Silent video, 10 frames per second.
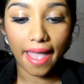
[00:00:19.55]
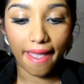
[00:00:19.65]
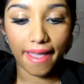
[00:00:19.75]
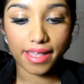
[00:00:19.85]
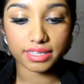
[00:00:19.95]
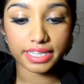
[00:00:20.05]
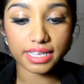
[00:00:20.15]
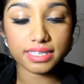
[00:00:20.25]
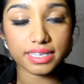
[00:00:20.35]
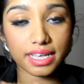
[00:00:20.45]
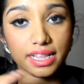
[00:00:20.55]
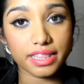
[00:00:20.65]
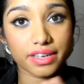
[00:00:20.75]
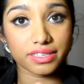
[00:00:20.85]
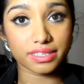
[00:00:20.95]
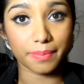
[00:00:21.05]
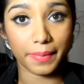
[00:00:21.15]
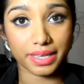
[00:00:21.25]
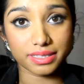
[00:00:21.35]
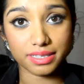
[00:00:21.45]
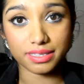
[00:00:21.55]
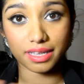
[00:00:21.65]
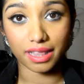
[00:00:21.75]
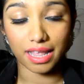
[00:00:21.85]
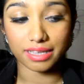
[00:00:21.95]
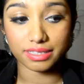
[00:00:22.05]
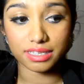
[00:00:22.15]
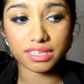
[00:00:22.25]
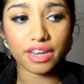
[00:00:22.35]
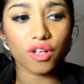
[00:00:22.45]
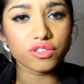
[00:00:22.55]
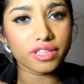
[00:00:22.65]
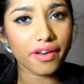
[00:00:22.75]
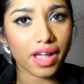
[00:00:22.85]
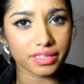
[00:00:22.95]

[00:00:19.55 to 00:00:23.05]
and they sell these amazing sunglasses and also there are